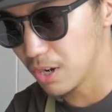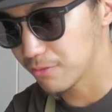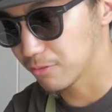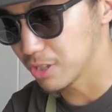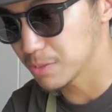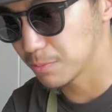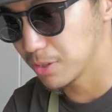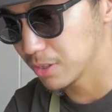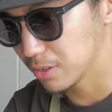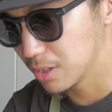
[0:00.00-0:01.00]
have a
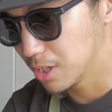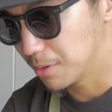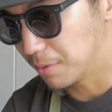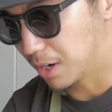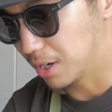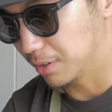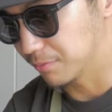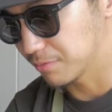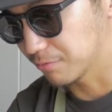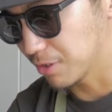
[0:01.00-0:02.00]
respirator,
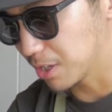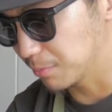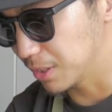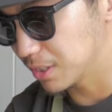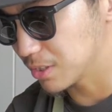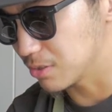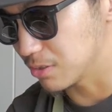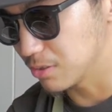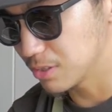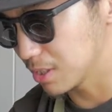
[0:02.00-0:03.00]
I recommend that you use